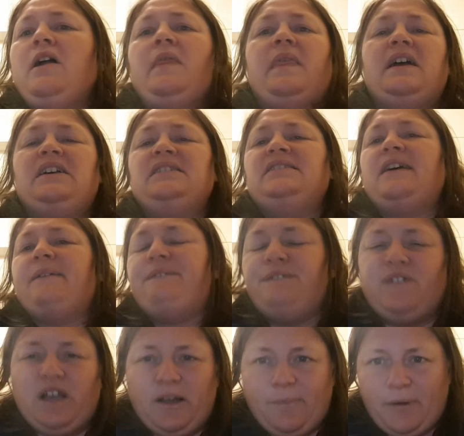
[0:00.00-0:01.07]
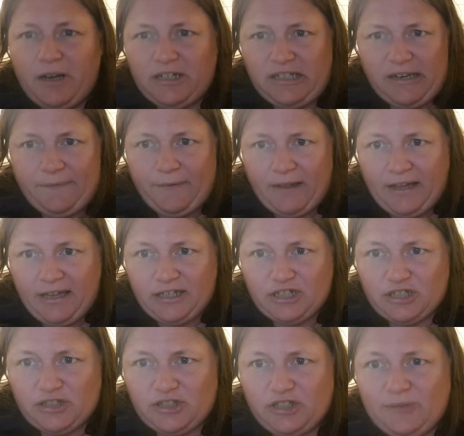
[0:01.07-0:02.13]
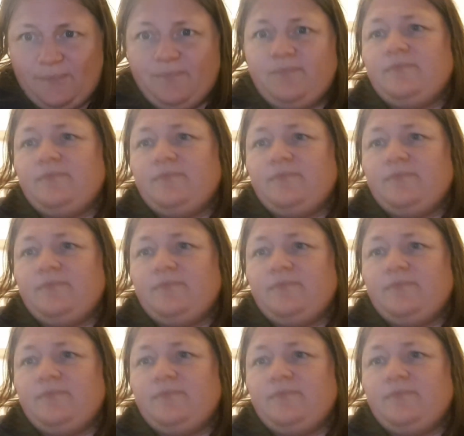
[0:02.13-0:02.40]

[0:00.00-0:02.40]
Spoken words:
there's fingerprint identifications.